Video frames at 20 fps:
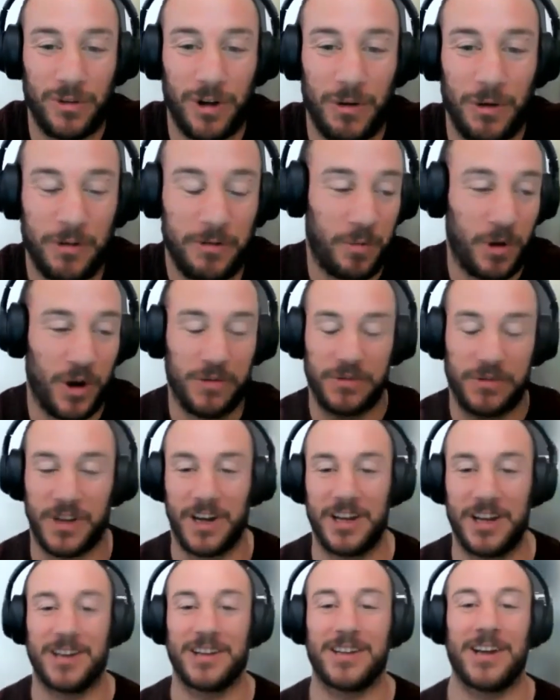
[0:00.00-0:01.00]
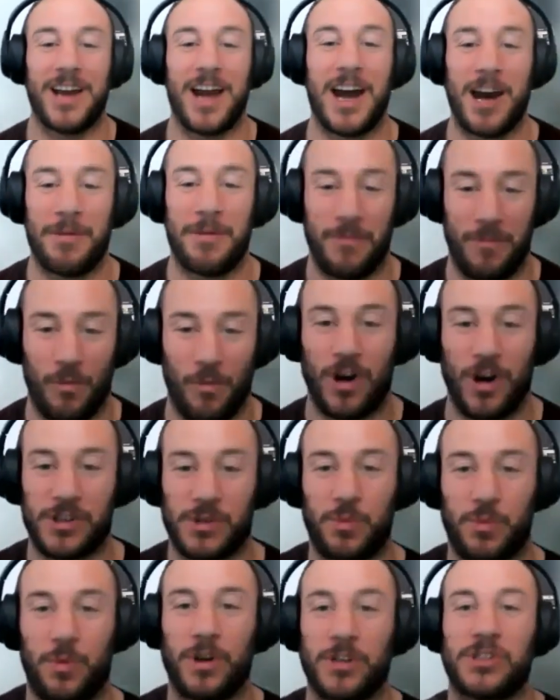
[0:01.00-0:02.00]
Like we've both done it.
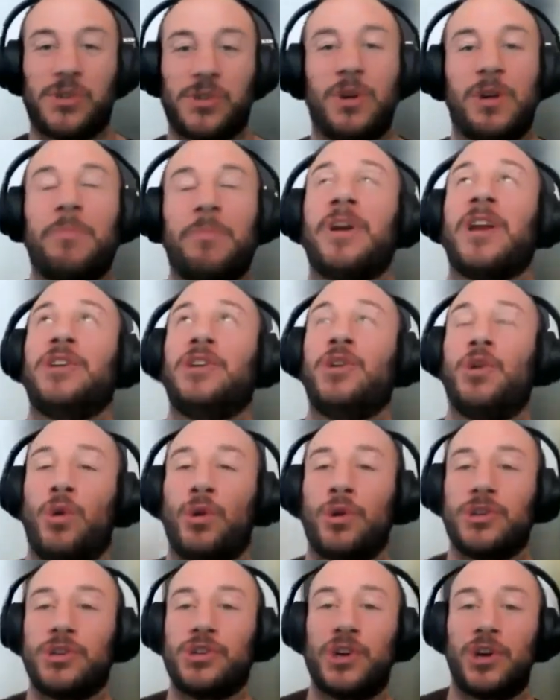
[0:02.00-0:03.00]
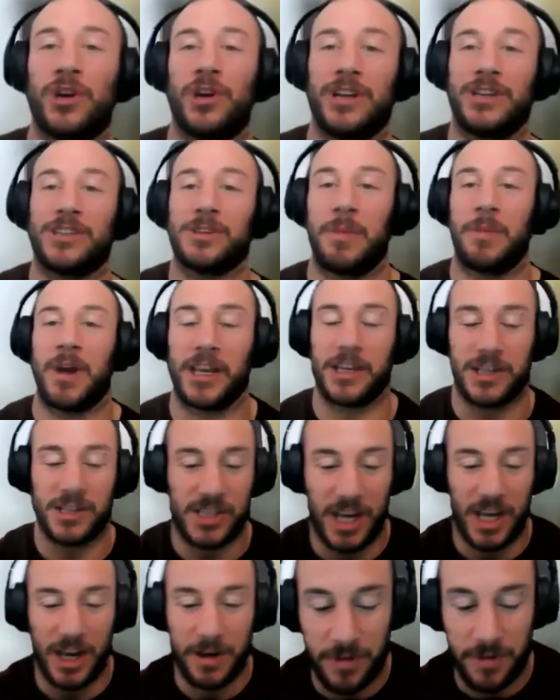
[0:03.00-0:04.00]
What's sort of been your journey to make
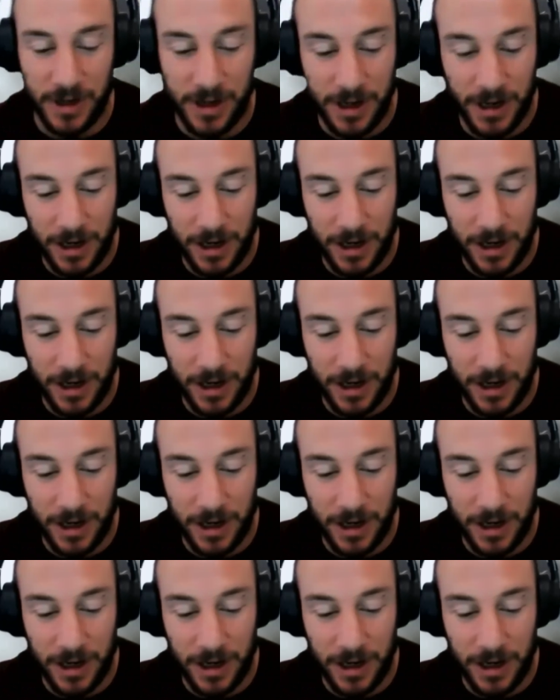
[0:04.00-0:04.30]
this happen?